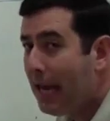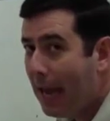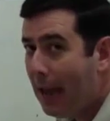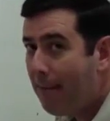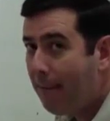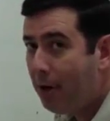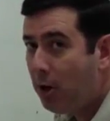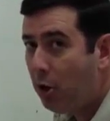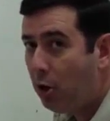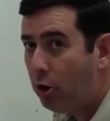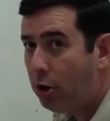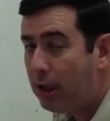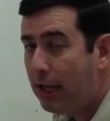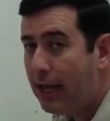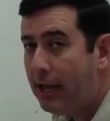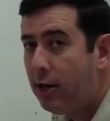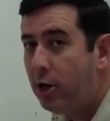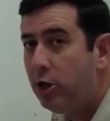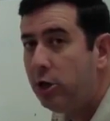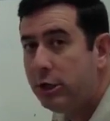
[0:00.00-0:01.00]
capital
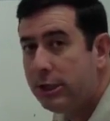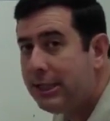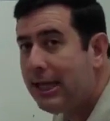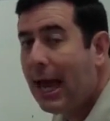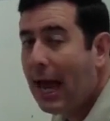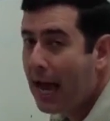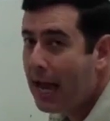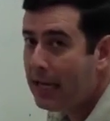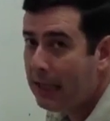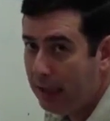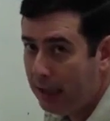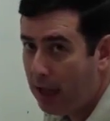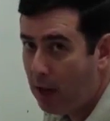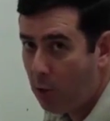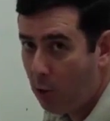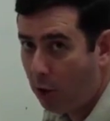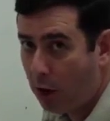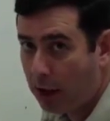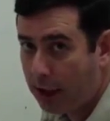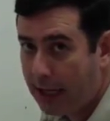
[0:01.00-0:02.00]
letters and
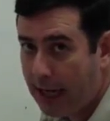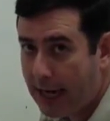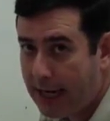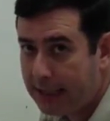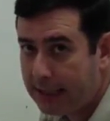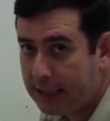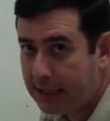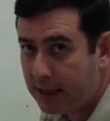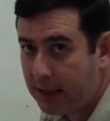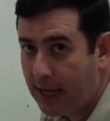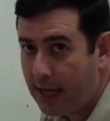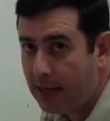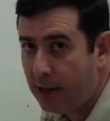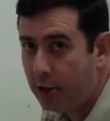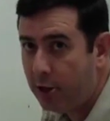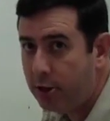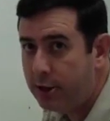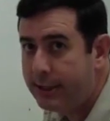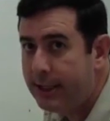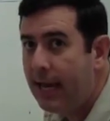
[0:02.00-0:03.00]
lowercase
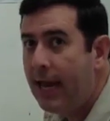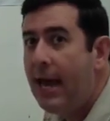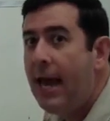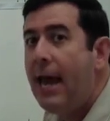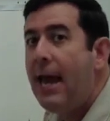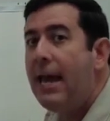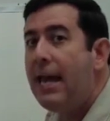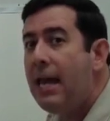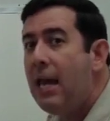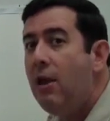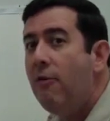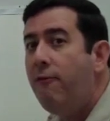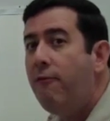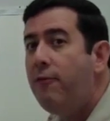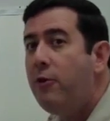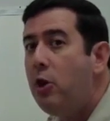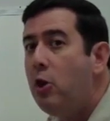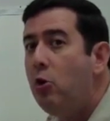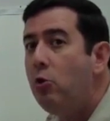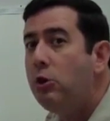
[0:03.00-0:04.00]
letters.
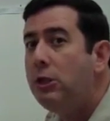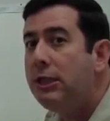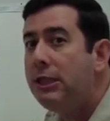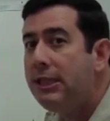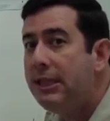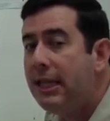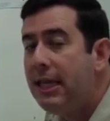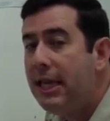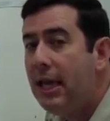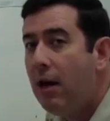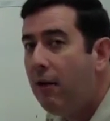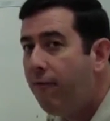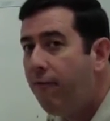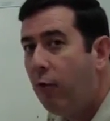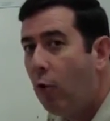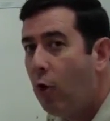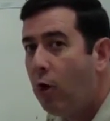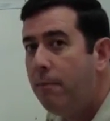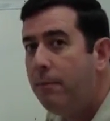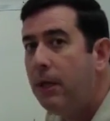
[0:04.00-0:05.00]
If you see a
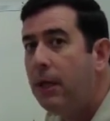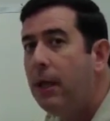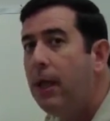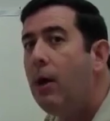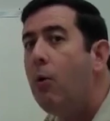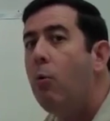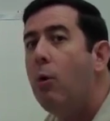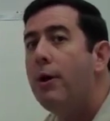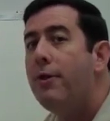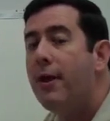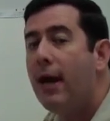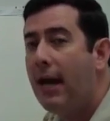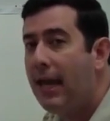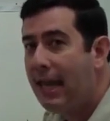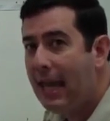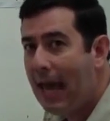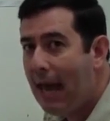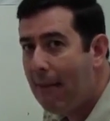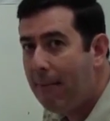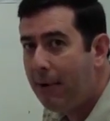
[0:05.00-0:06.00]
formula with
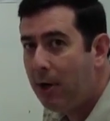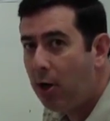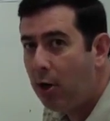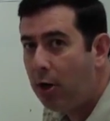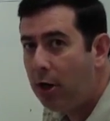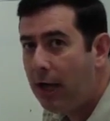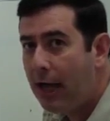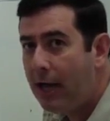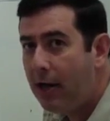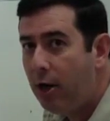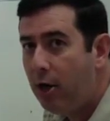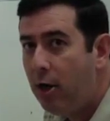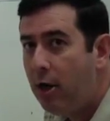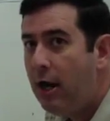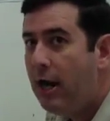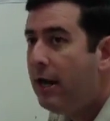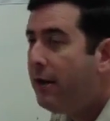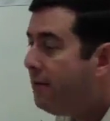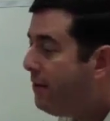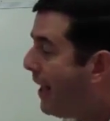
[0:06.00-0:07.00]
a capital
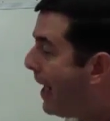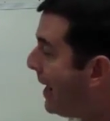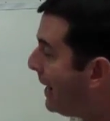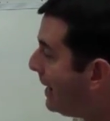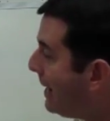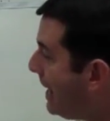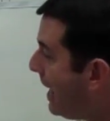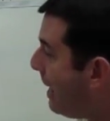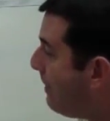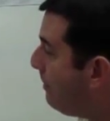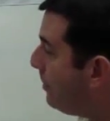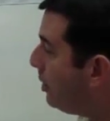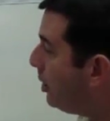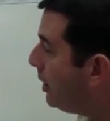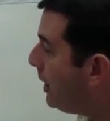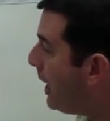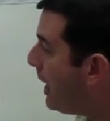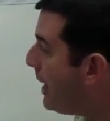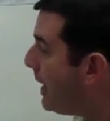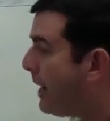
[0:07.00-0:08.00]
letter, that
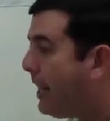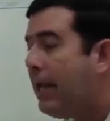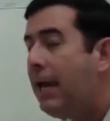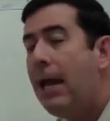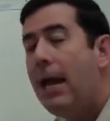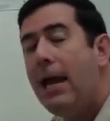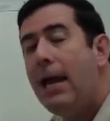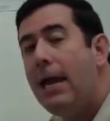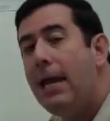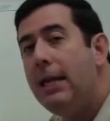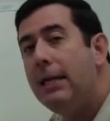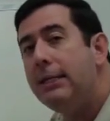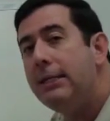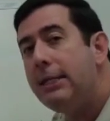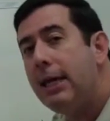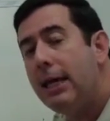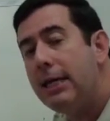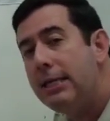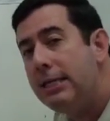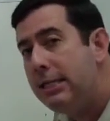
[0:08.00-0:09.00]
capital A
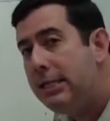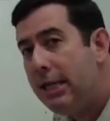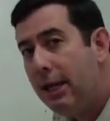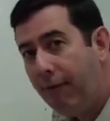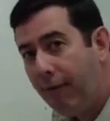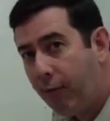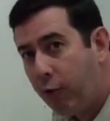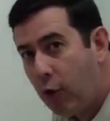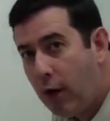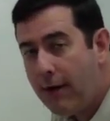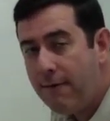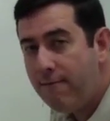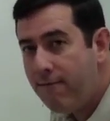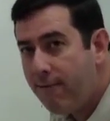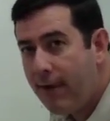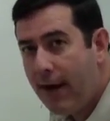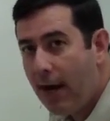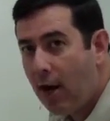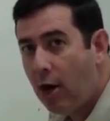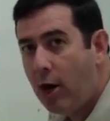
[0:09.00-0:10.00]
is a different
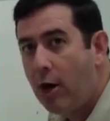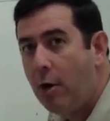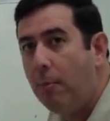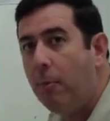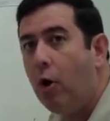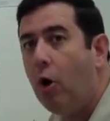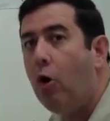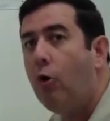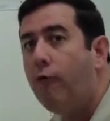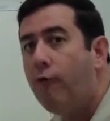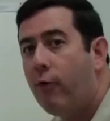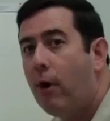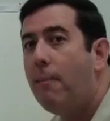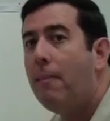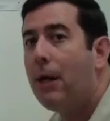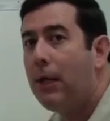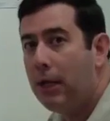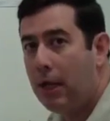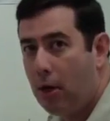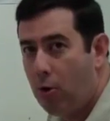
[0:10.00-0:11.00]
variable
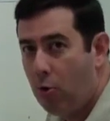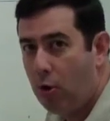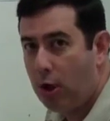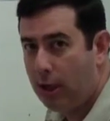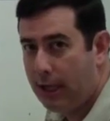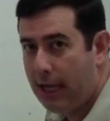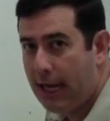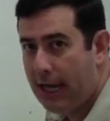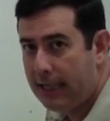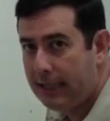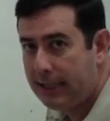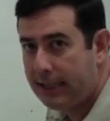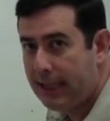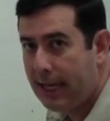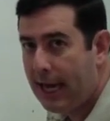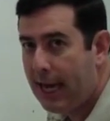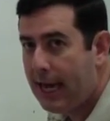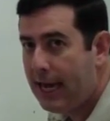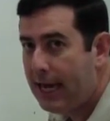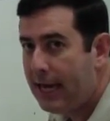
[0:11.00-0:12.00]
from a
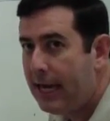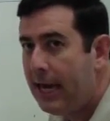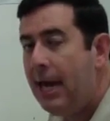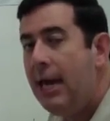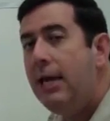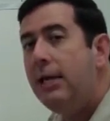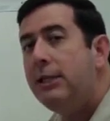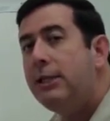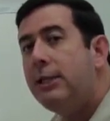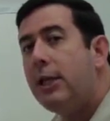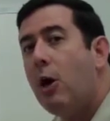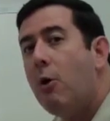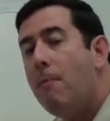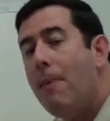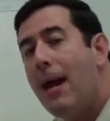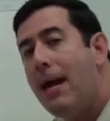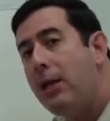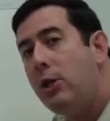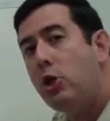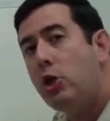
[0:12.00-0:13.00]
lowercase a. So
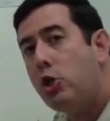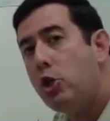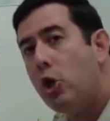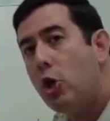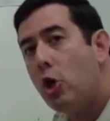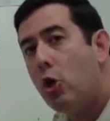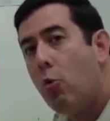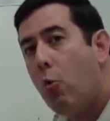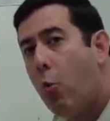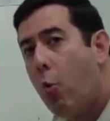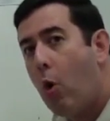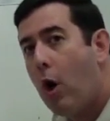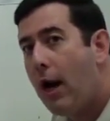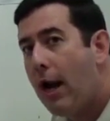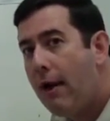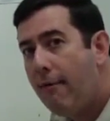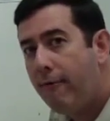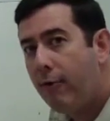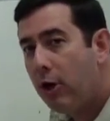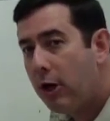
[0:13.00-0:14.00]
make sure
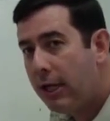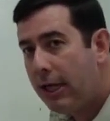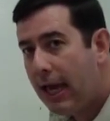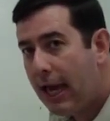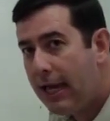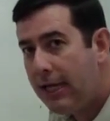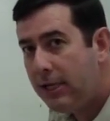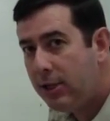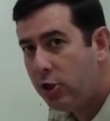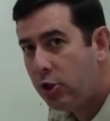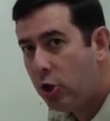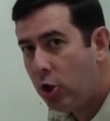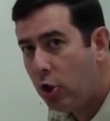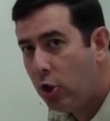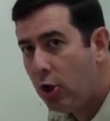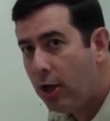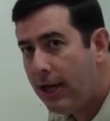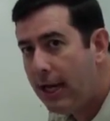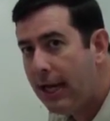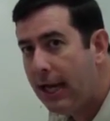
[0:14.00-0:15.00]
whatever case
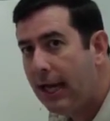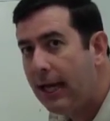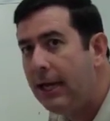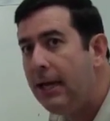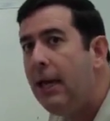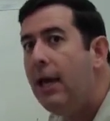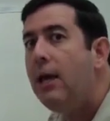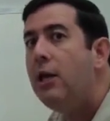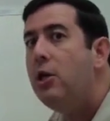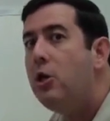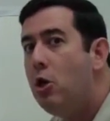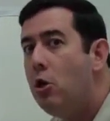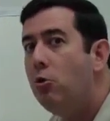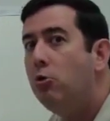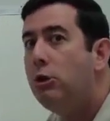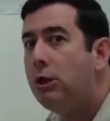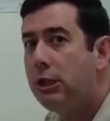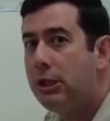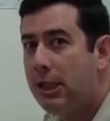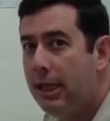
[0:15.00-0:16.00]
you're in,
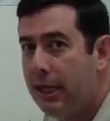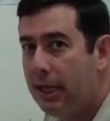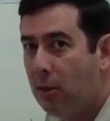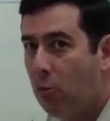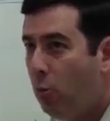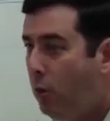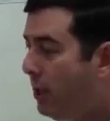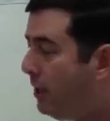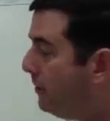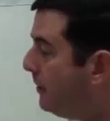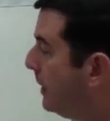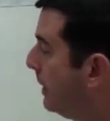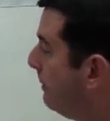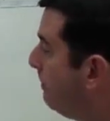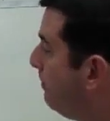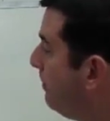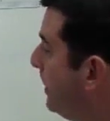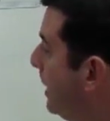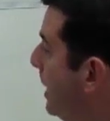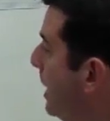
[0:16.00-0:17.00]
you stick with
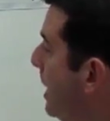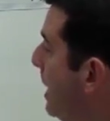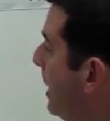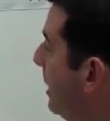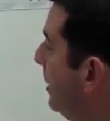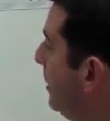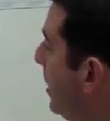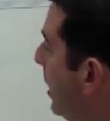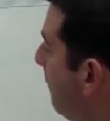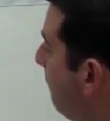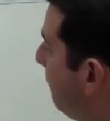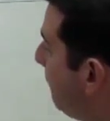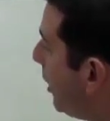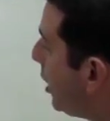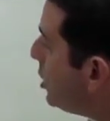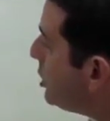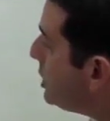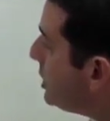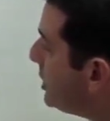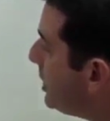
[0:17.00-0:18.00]
it. The
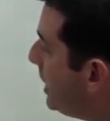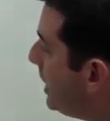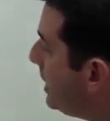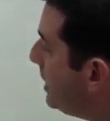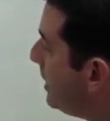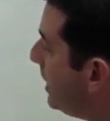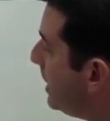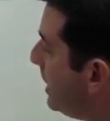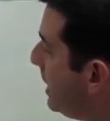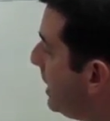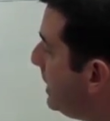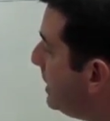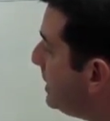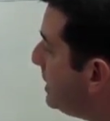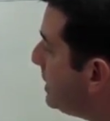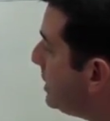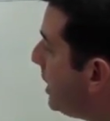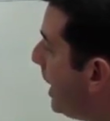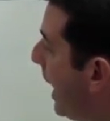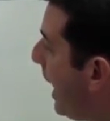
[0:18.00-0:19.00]
first thing that
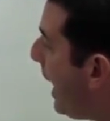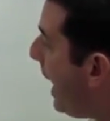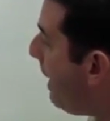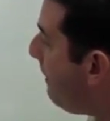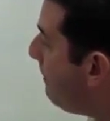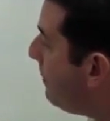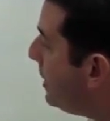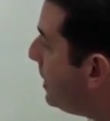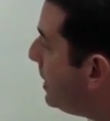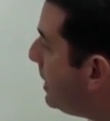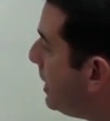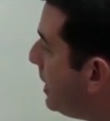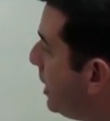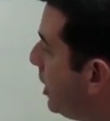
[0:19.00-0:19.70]
needs to happen